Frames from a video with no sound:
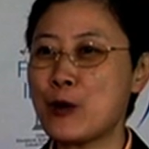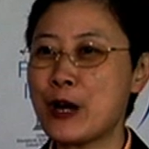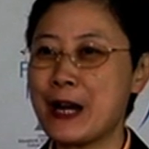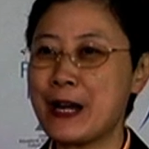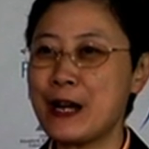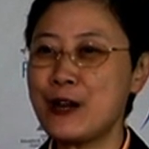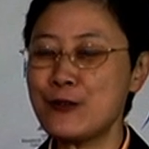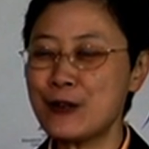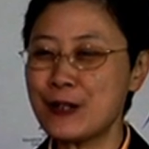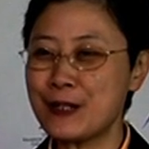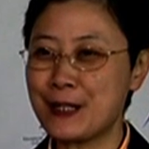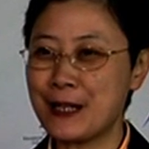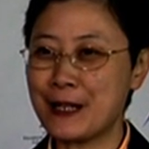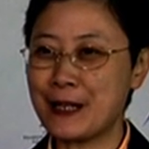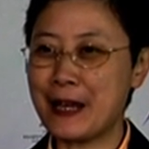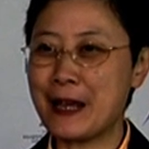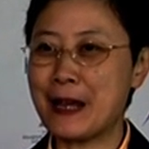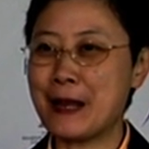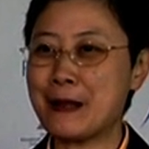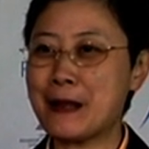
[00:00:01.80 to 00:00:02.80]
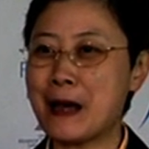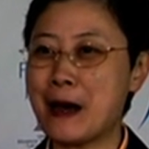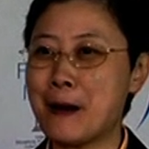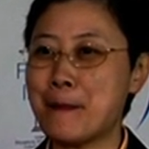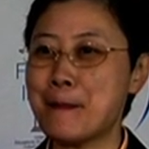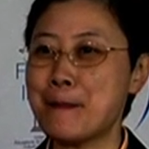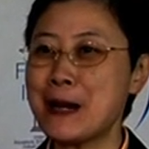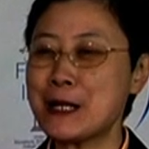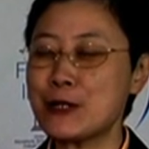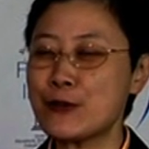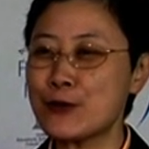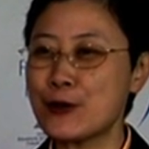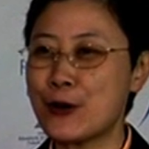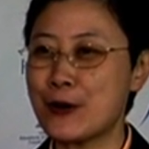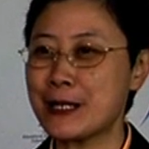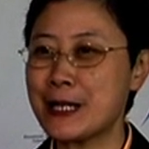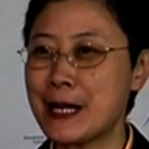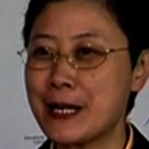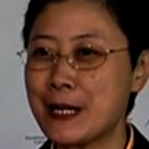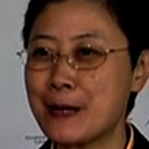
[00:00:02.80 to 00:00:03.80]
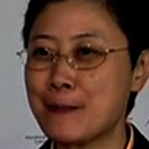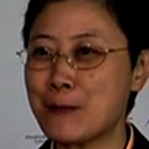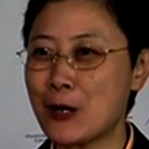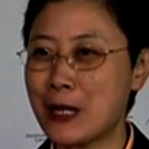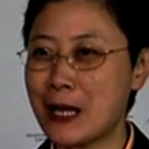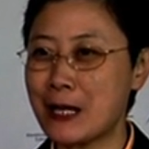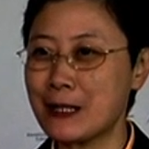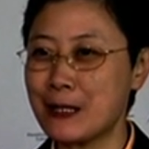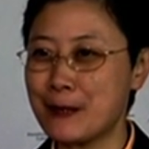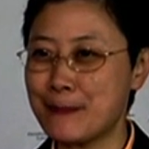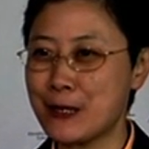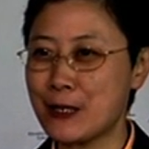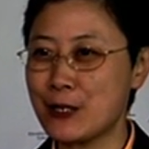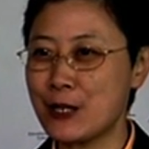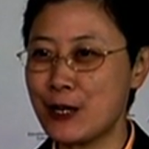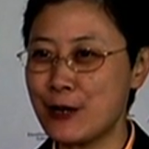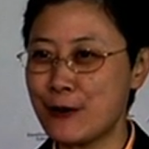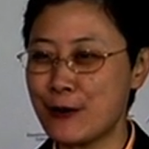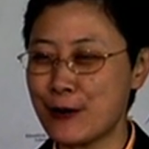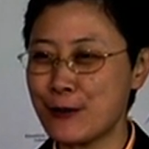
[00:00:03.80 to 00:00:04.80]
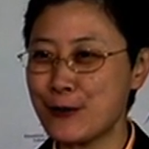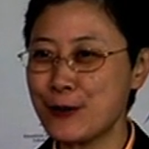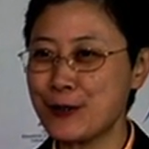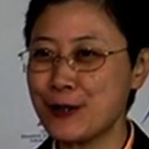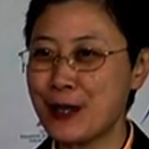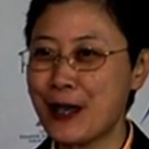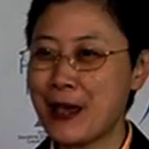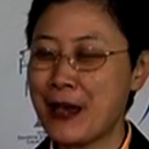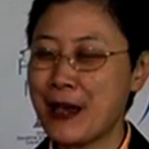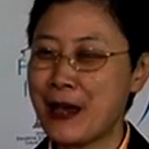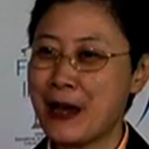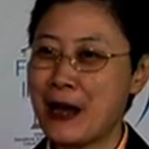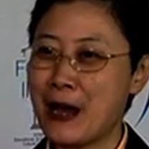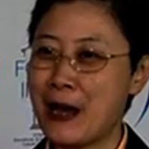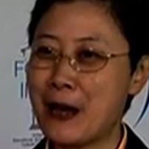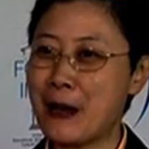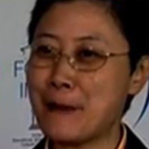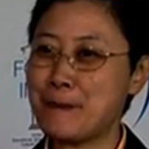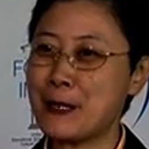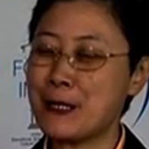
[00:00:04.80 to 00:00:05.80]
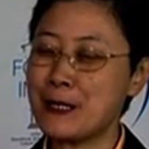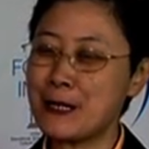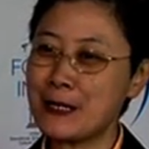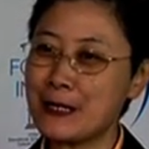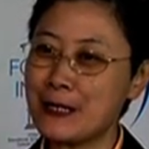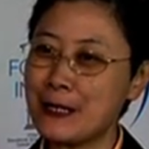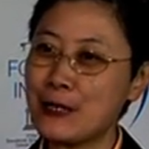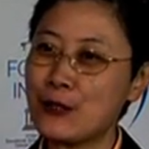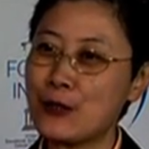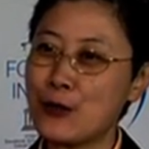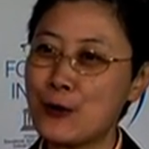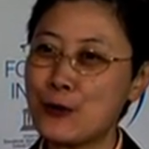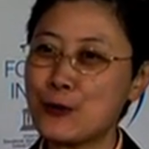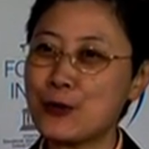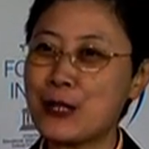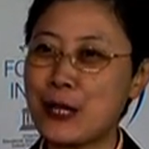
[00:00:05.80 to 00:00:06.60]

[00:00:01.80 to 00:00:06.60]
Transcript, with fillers: we are interested in um, metal-containing molecular materials, uh, particularly those